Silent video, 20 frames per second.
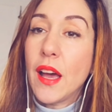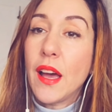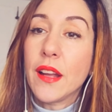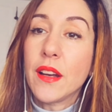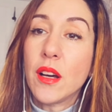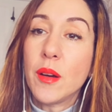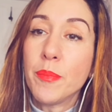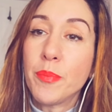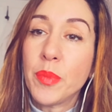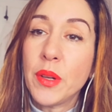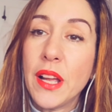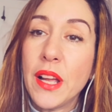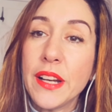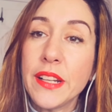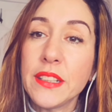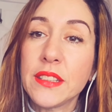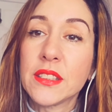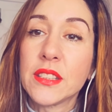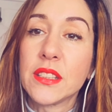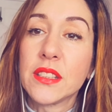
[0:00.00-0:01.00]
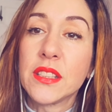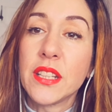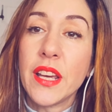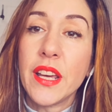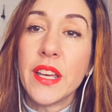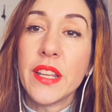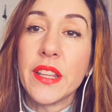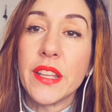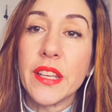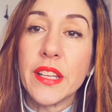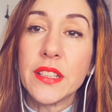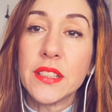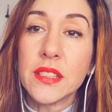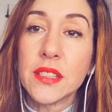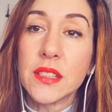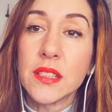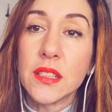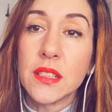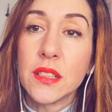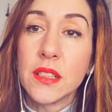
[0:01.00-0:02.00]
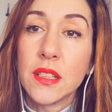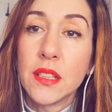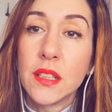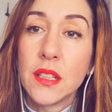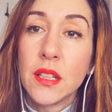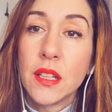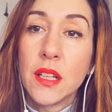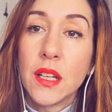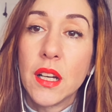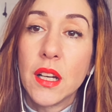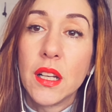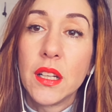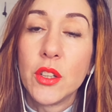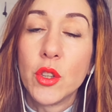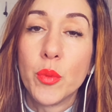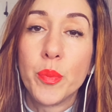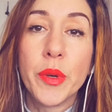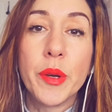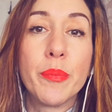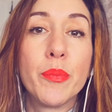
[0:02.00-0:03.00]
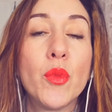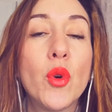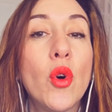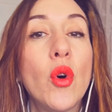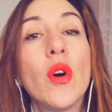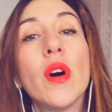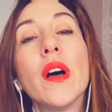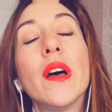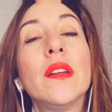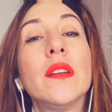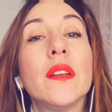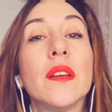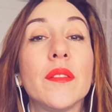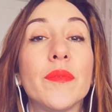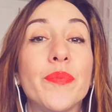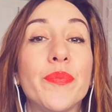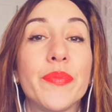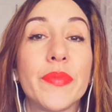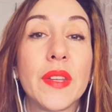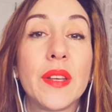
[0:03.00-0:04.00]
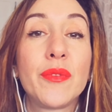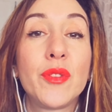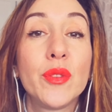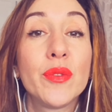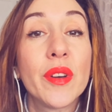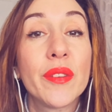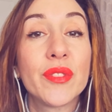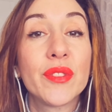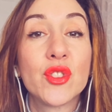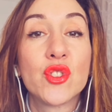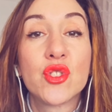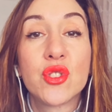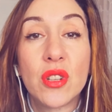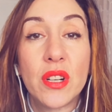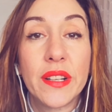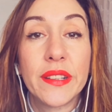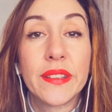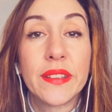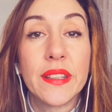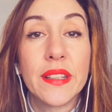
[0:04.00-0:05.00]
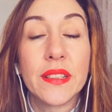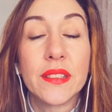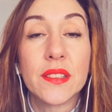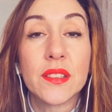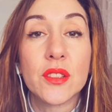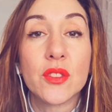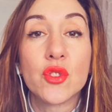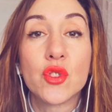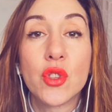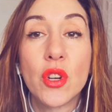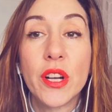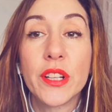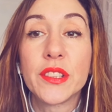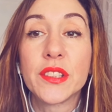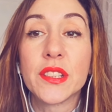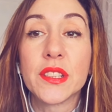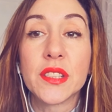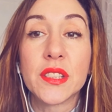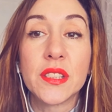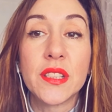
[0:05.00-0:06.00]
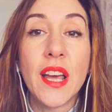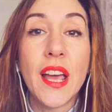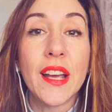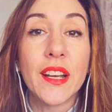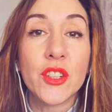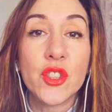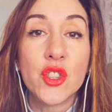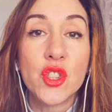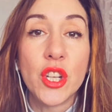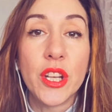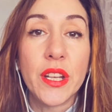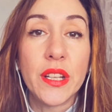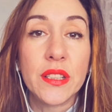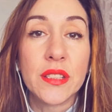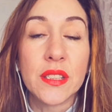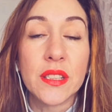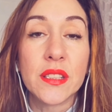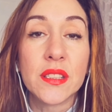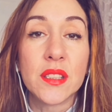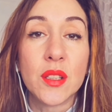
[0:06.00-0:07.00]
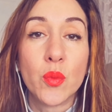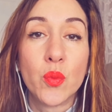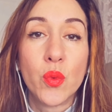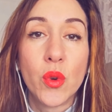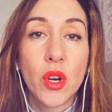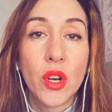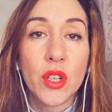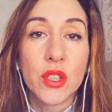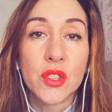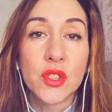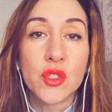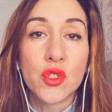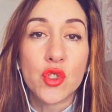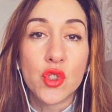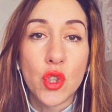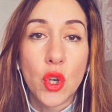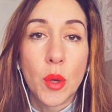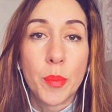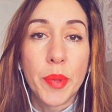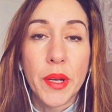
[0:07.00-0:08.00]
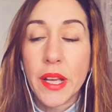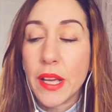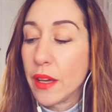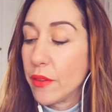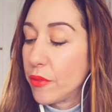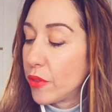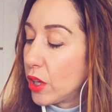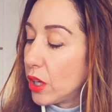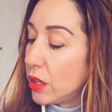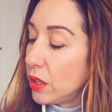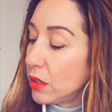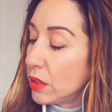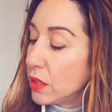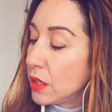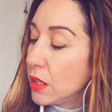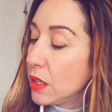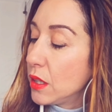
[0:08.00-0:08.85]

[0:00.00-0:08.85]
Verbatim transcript: And I'm planning to tear this a little bit more. And if you've ever tried this, trying to snag jeans is the worst job ever.